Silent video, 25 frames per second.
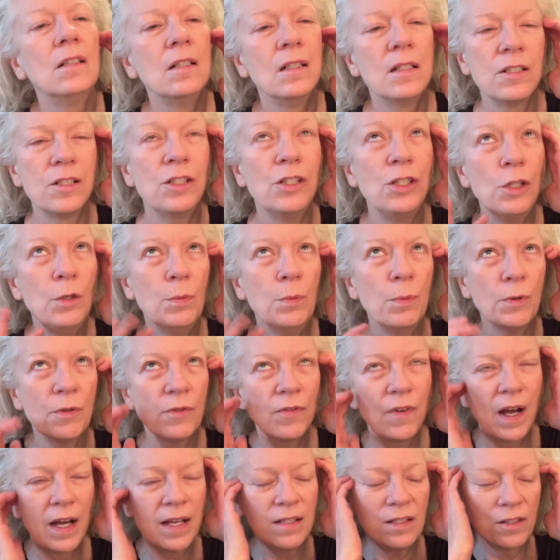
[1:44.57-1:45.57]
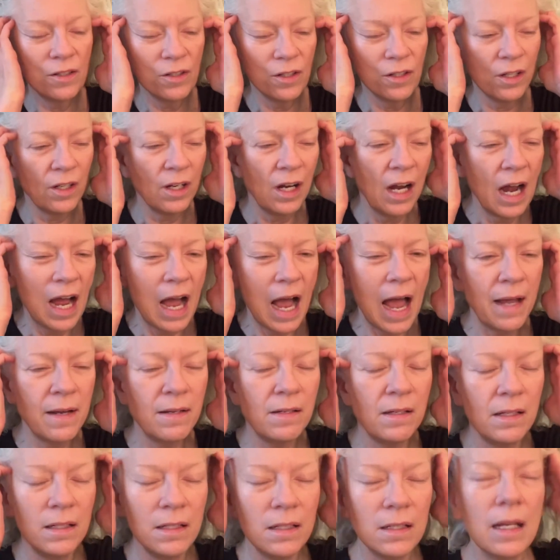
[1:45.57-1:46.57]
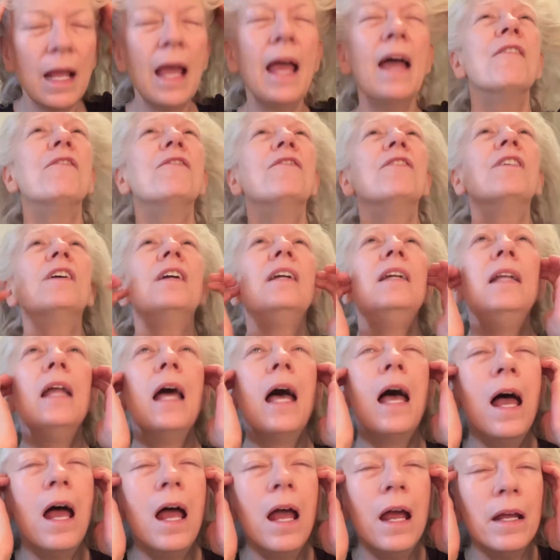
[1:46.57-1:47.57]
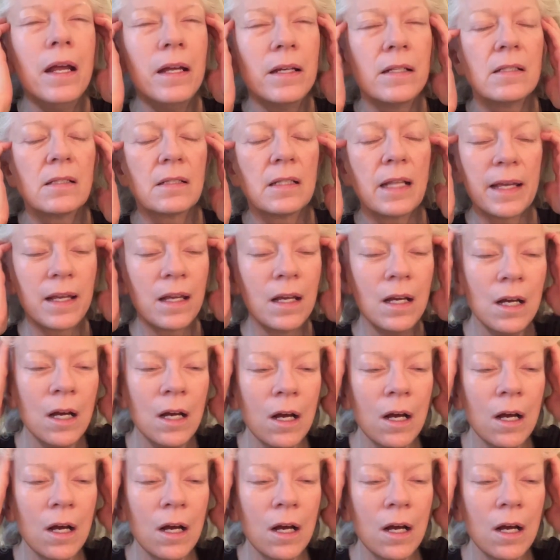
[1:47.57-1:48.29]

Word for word: supervisor, I, every day it's like,